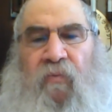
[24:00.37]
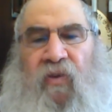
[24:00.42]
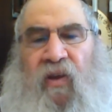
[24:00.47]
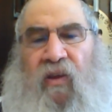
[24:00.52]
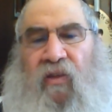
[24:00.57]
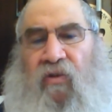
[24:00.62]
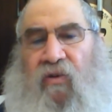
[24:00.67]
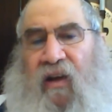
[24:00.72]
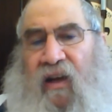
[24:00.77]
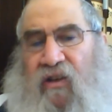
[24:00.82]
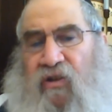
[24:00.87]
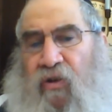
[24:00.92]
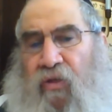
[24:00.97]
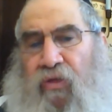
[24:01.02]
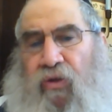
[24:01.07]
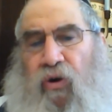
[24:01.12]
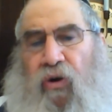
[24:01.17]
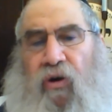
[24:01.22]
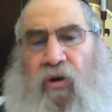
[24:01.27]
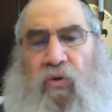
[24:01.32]
either he has a
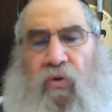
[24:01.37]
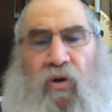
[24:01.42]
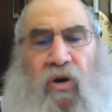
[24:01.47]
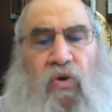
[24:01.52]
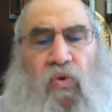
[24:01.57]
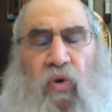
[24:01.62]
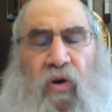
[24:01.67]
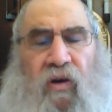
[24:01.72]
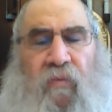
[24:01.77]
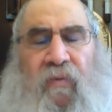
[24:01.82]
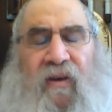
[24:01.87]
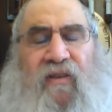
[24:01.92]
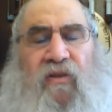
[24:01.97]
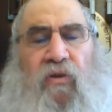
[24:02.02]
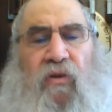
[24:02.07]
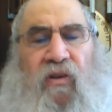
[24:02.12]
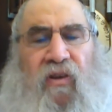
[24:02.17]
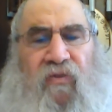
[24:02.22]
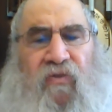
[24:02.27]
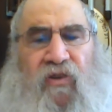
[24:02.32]
third or a quarter, makes
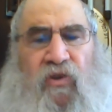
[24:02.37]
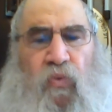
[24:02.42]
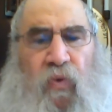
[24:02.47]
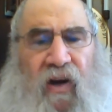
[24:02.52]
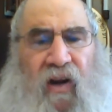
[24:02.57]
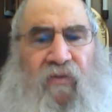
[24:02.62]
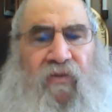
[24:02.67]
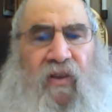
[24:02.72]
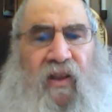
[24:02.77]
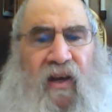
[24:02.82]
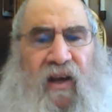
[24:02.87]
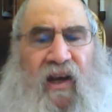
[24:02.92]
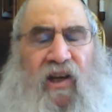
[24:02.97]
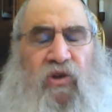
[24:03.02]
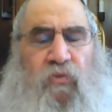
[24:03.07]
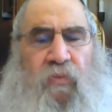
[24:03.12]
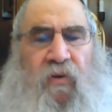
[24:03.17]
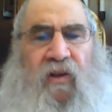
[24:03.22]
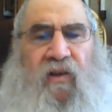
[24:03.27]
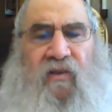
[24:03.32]
no difference. Whatever the
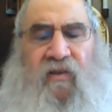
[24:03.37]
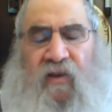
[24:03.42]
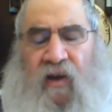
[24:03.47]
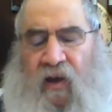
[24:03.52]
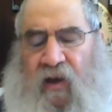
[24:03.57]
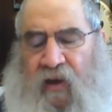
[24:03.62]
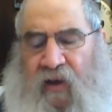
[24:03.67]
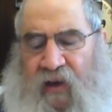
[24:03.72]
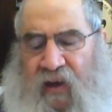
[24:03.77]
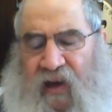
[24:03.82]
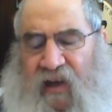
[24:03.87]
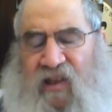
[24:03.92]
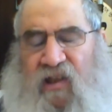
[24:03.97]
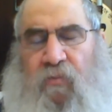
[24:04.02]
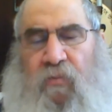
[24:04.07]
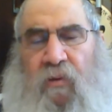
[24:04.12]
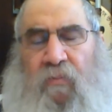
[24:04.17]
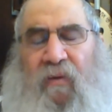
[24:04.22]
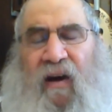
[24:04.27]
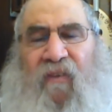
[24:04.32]
cheshbon is, he has
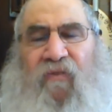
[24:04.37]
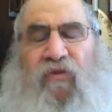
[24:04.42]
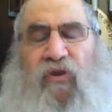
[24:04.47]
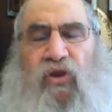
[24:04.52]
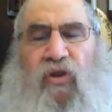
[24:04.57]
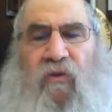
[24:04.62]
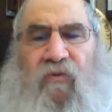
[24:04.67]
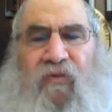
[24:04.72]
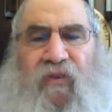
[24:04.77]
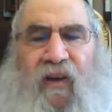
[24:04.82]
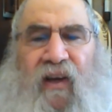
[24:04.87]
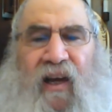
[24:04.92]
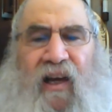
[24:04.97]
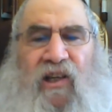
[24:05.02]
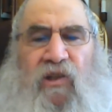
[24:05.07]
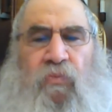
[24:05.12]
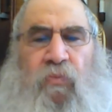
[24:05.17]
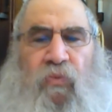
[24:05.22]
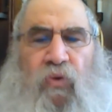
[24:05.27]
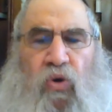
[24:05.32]
to be mafresh lufi
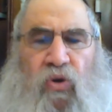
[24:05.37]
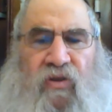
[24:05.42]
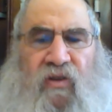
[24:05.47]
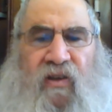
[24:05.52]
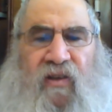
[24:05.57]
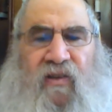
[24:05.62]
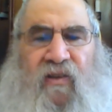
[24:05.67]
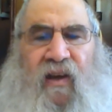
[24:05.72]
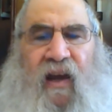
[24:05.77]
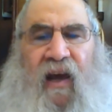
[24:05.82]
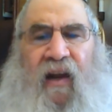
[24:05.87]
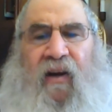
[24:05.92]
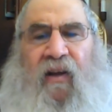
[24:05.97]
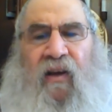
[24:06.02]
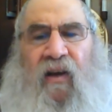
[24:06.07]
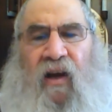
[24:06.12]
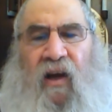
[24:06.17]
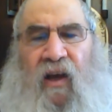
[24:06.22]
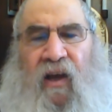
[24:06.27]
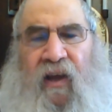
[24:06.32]
cheshbon, because he's
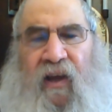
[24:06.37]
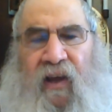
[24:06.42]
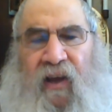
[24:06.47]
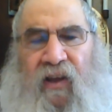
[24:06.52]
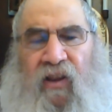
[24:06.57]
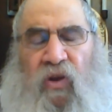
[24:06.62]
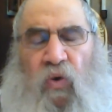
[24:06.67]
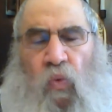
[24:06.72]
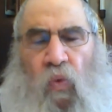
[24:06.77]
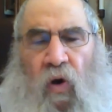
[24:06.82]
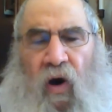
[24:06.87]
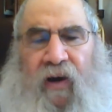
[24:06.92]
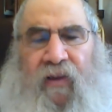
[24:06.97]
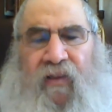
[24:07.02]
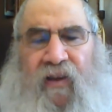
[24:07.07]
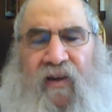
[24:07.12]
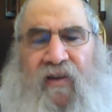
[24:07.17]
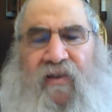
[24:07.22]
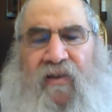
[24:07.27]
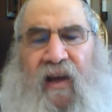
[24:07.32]
getting, in the
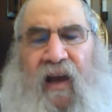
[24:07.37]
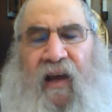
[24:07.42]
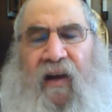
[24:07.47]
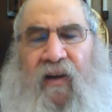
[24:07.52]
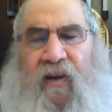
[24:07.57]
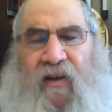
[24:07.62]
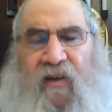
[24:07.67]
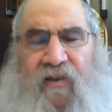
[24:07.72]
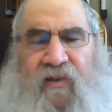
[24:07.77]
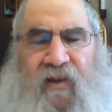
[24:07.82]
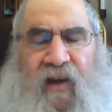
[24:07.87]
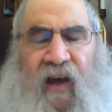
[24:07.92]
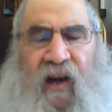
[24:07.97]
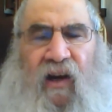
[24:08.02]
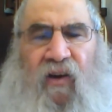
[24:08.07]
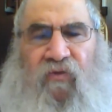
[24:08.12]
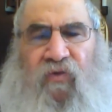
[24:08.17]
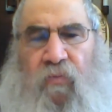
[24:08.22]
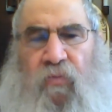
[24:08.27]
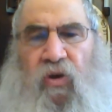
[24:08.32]
wine that he's
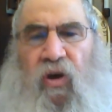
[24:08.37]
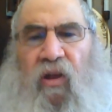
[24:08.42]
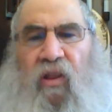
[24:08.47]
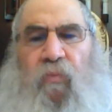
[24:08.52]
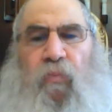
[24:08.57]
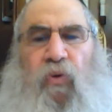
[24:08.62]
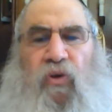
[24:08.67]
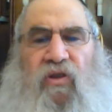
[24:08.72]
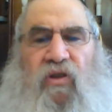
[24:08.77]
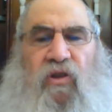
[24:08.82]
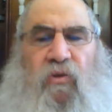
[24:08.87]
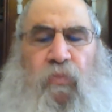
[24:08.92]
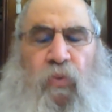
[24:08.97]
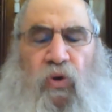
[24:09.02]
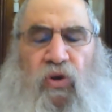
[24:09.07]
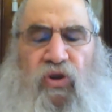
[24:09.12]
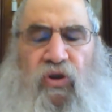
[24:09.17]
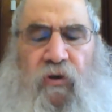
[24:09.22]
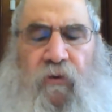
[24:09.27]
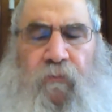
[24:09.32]
getting from the other person's
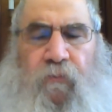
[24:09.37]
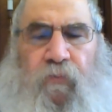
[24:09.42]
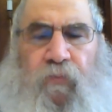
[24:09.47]
portion.